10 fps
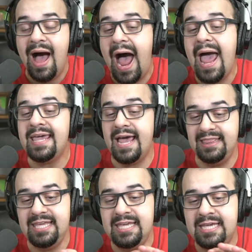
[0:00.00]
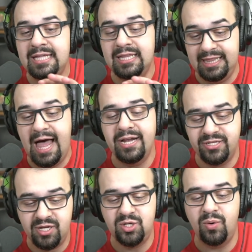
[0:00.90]
I get the
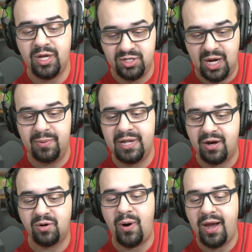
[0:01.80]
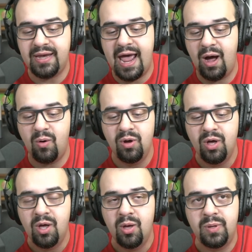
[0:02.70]
logic in doing a doubleheader right now
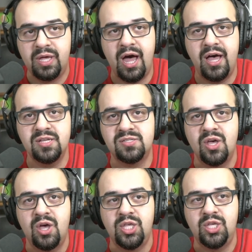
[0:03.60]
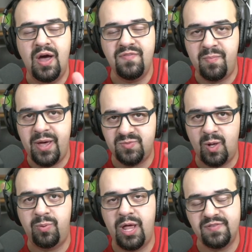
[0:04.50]
because you have the
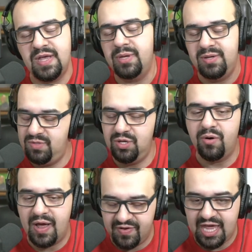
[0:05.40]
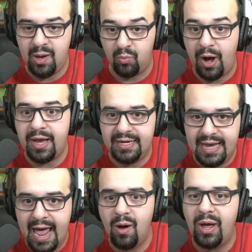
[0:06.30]
baseball playoffs. I mean, you don't have a game right
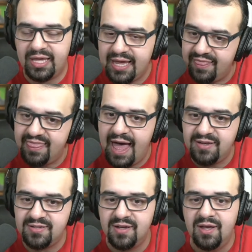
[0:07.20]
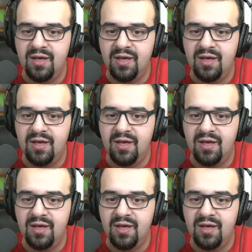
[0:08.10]
now. I get that.